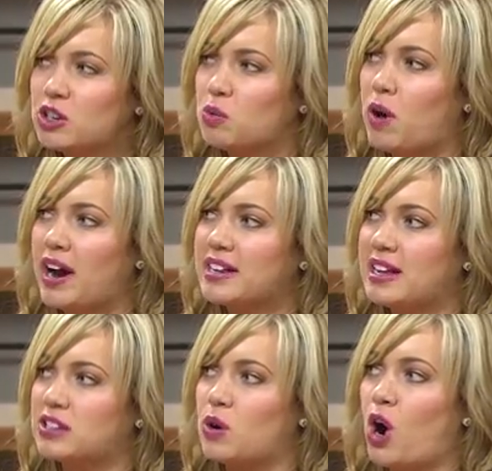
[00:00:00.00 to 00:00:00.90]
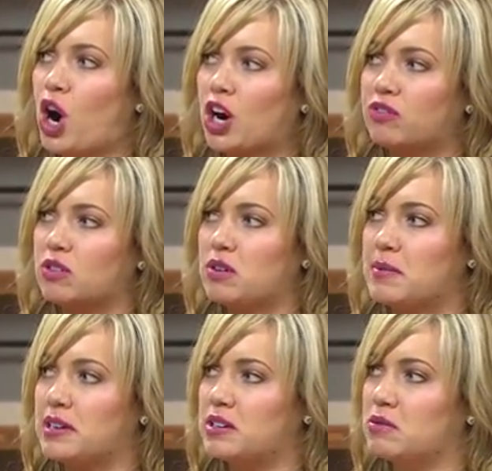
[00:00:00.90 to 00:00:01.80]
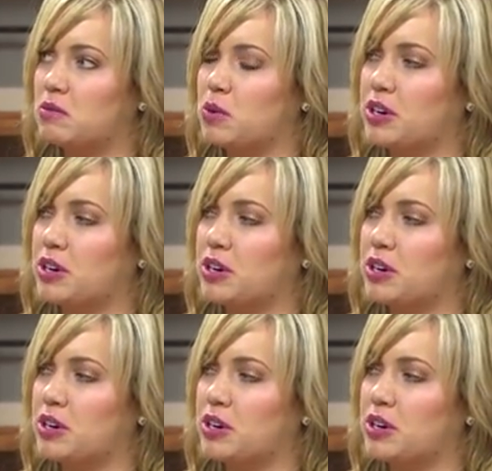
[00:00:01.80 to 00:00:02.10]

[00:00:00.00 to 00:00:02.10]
or why is that so hard for women to work